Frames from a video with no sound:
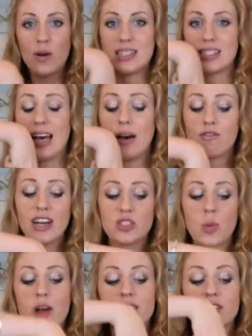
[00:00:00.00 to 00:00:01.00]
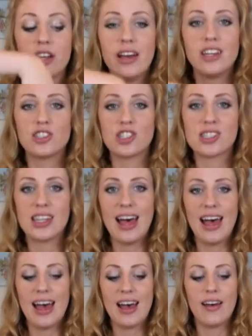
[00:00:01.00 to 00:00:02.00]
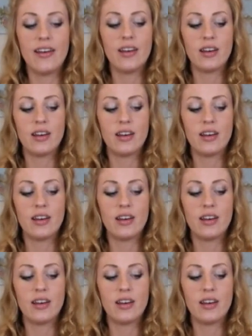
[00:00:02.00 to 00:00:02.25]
It's that red one just there.